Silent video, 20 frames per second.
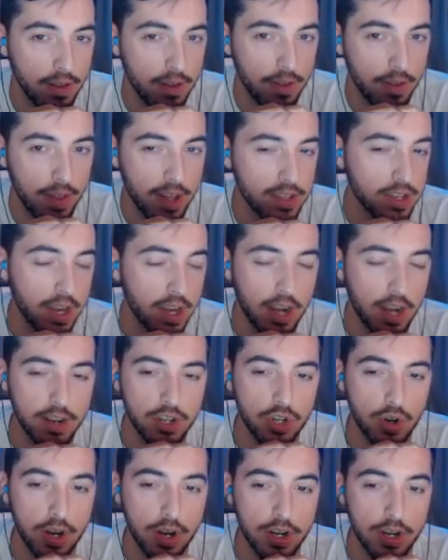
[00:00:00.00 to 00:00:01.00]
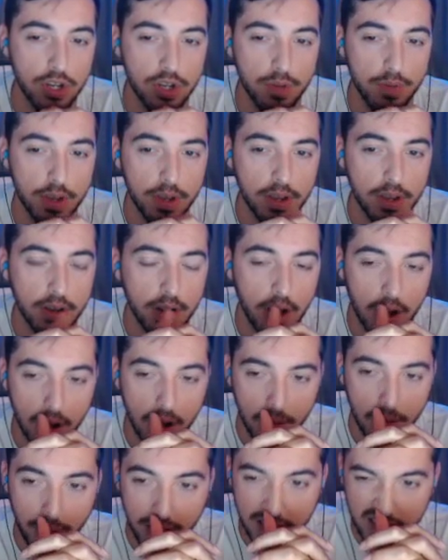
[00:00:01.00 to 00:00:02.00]
That's kind of strange to me.
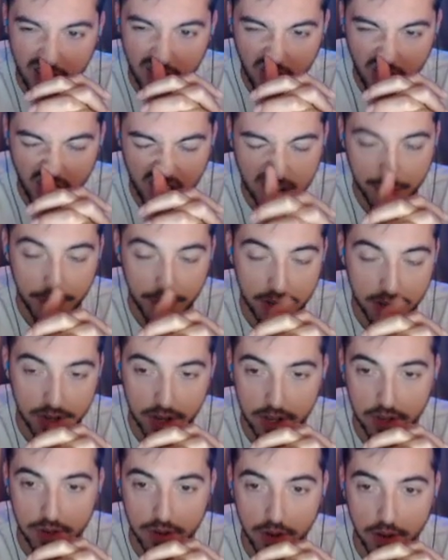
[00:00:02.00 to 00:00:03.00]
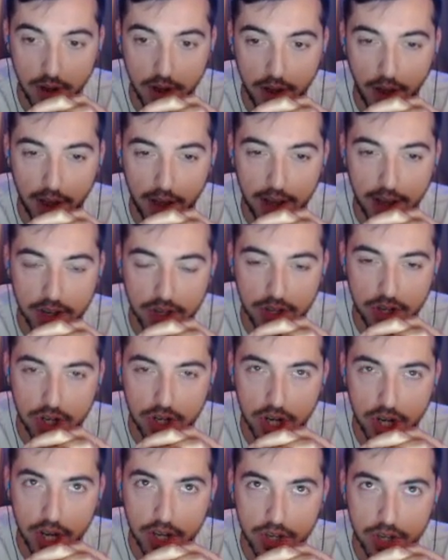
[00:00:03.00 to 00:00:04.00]
Uh, I, the Renekton makes sense. I guess the
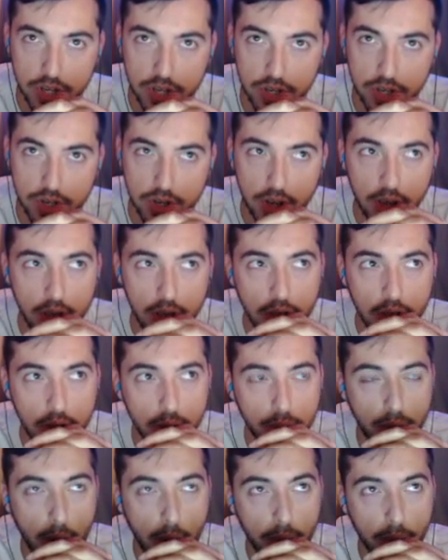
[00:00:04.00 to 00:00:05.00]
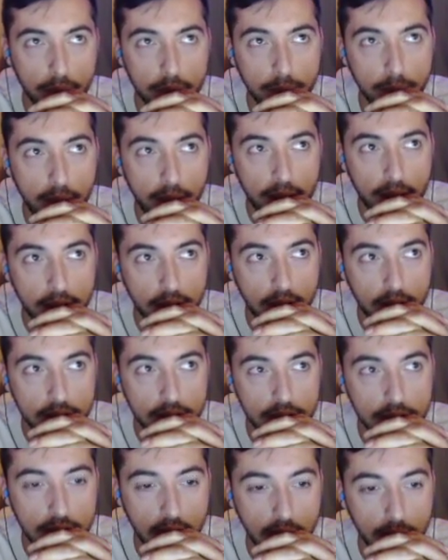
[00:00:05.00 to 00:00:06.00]
Jaces probably banned a lot of
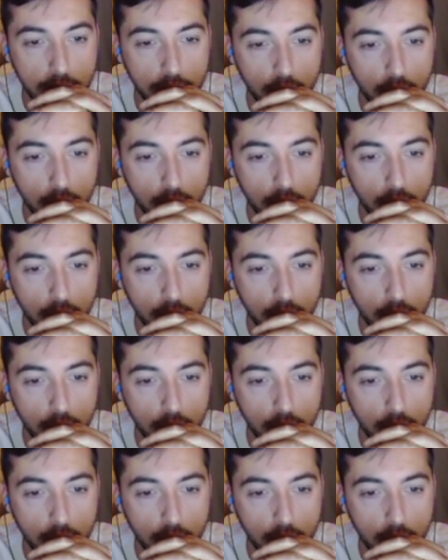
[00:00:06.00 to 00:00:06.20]
the time